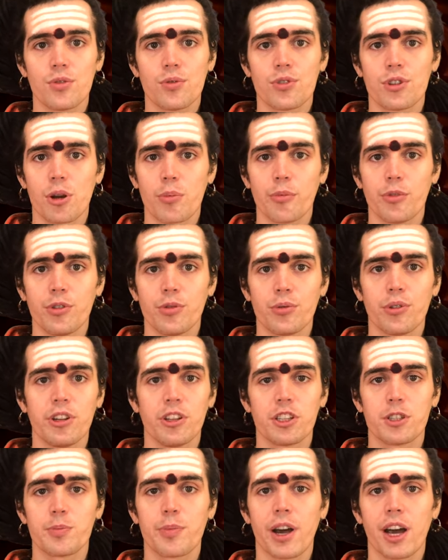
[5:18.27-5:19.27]
to jump into
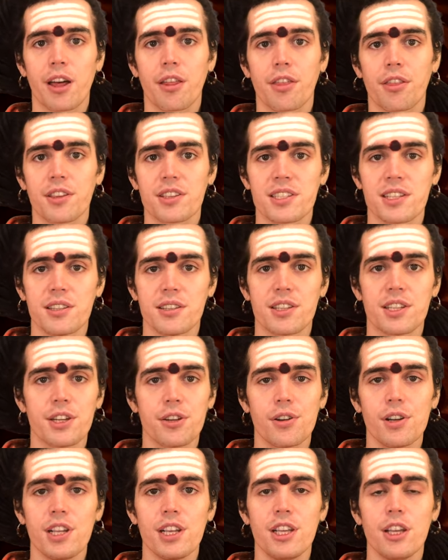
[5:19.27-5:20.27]
this path
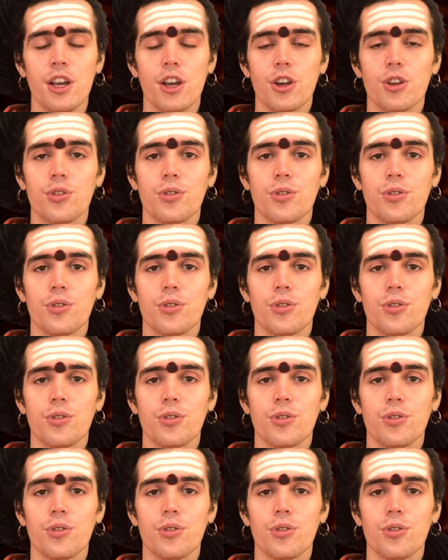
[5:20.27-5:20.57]
sincerely,